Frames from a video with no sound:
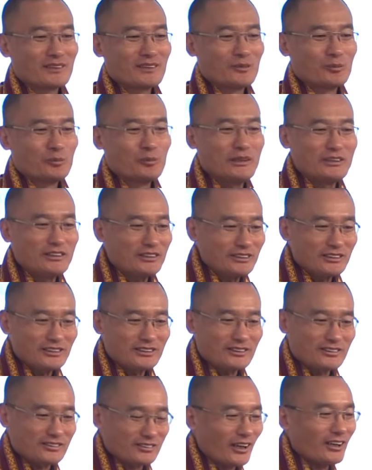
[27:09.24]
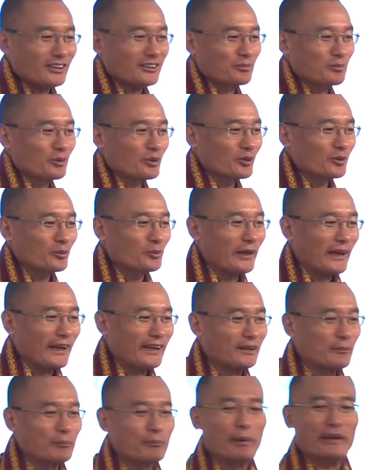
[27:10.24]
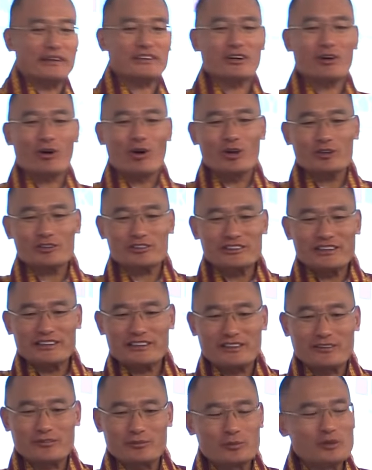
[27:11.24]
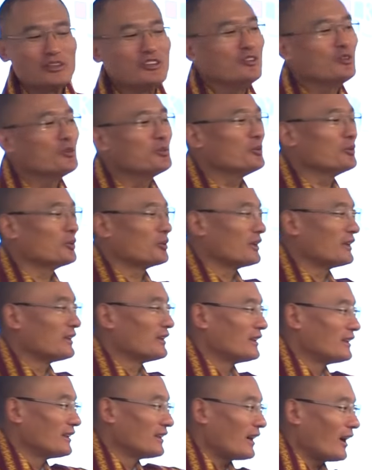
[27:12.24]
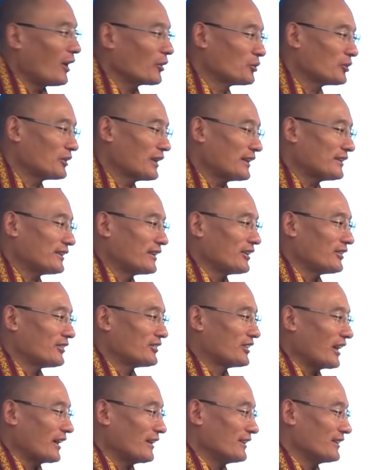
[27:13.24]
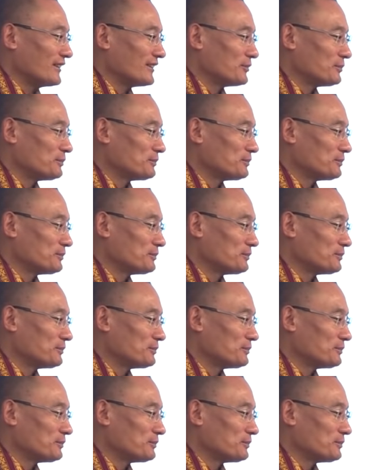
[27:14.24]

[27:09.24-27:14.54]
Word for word: We didn't start because we had a better alternative. We knew how to get things done.